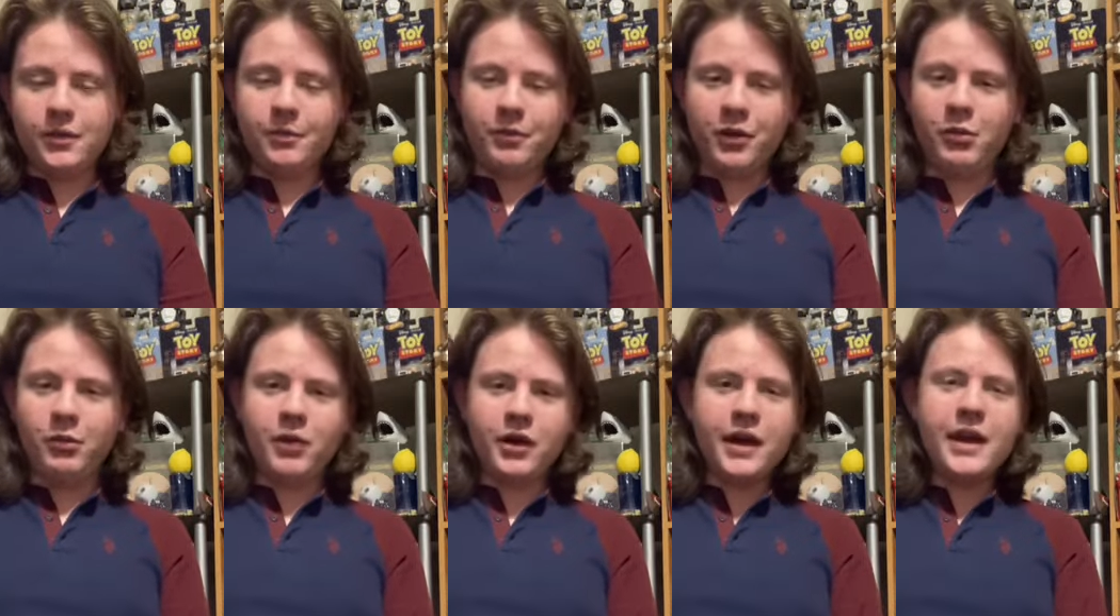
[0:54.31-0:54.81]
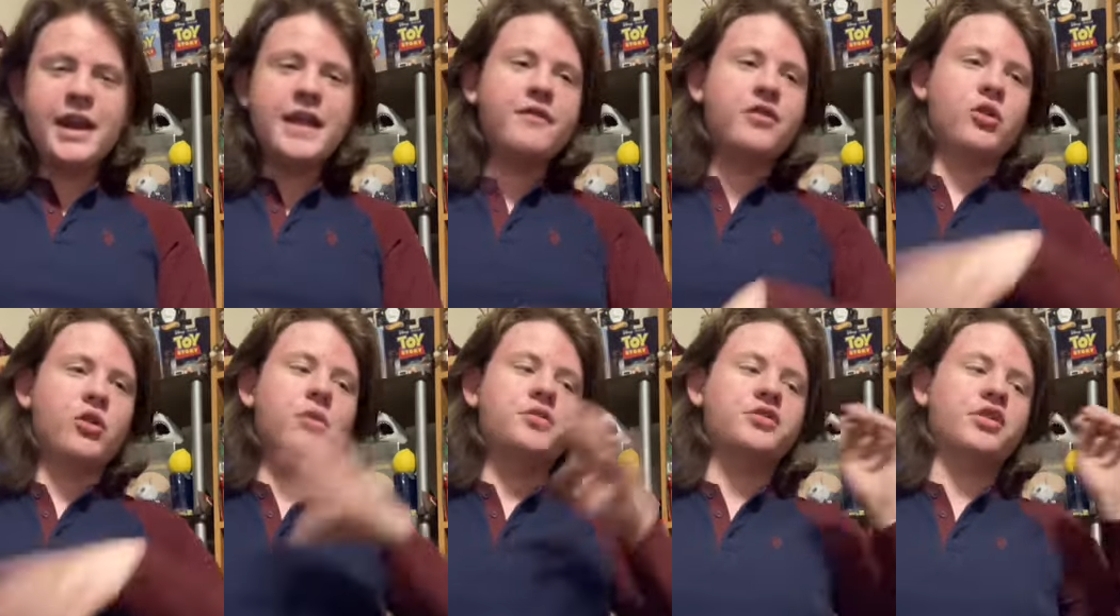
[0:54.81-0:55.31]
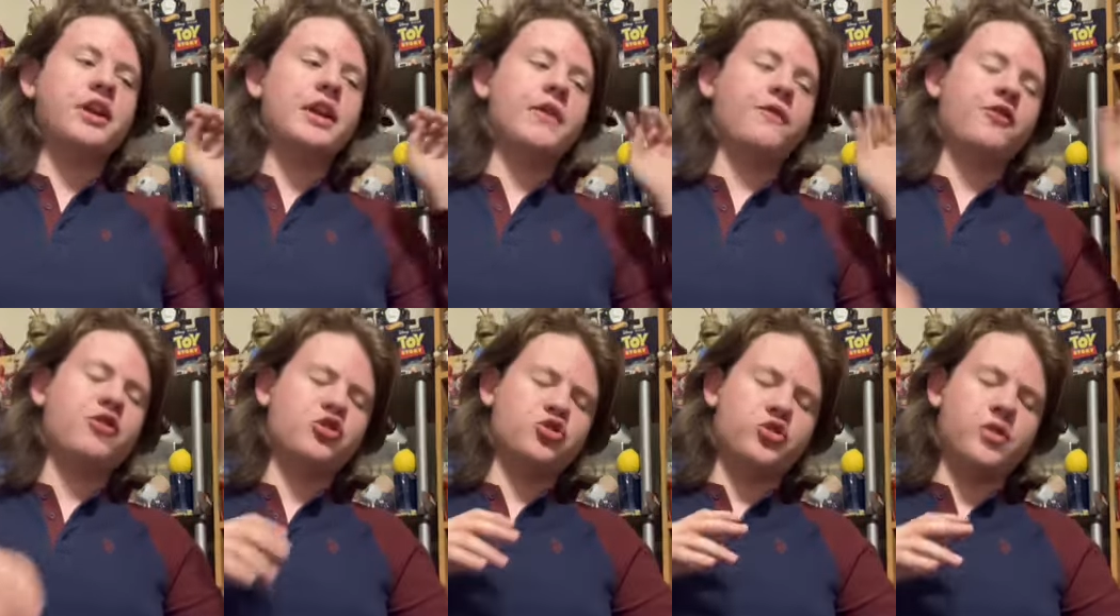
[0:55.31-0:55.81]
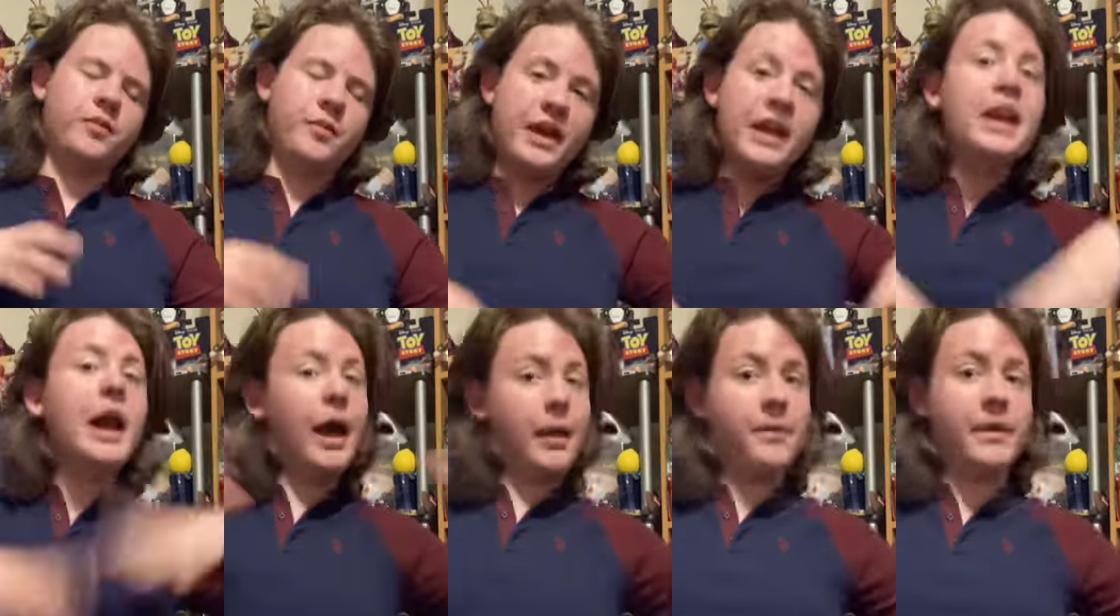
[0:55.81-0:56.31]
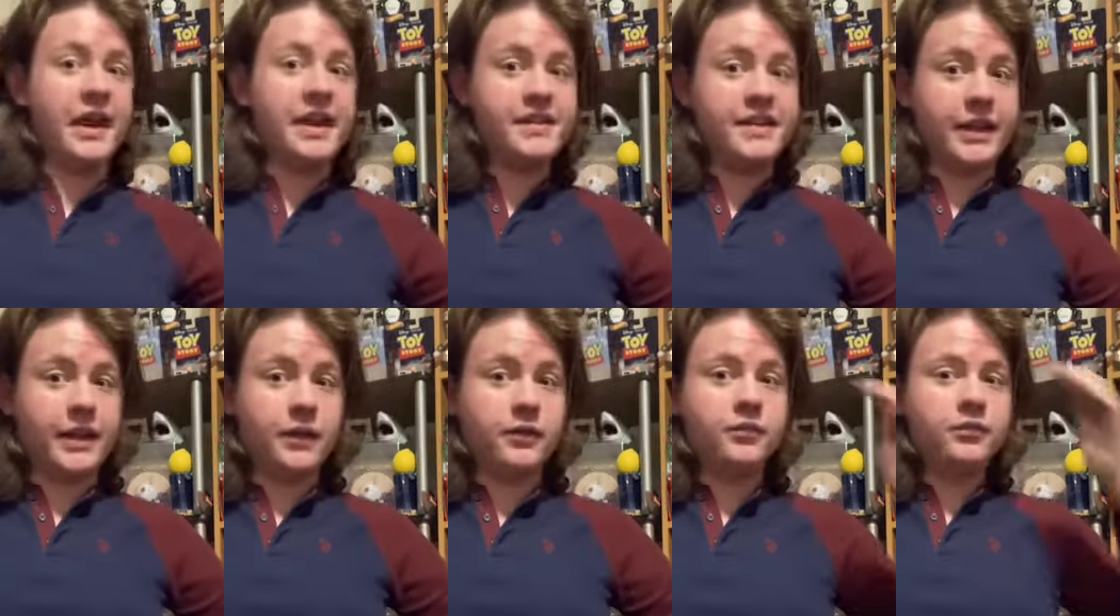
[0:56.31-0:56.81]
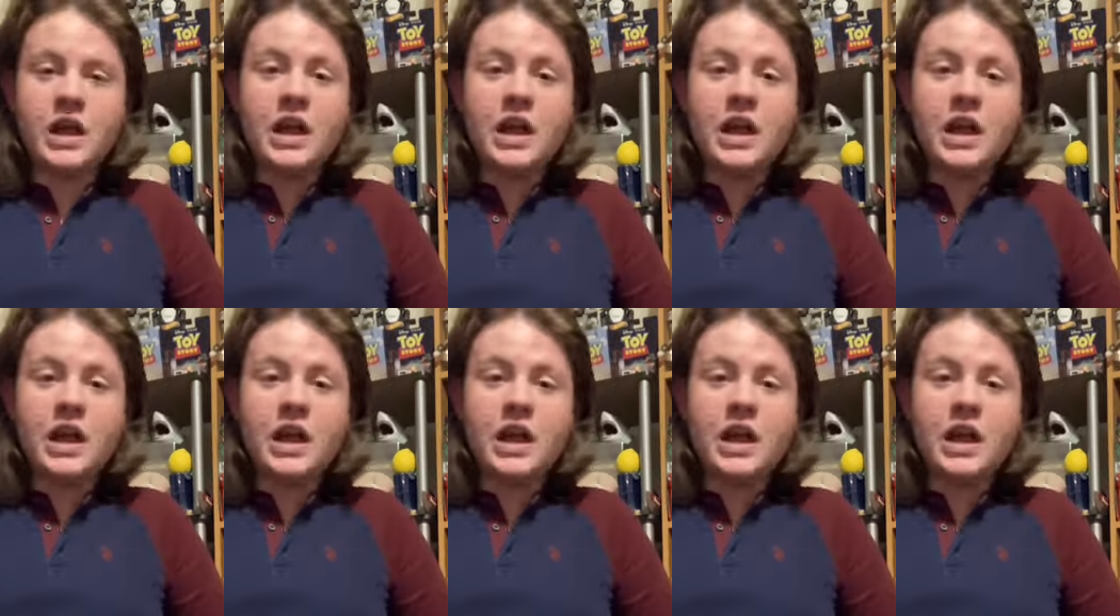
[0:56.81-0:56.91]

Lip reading: Bill Murray, even though he was only there for a short bit? Amazing.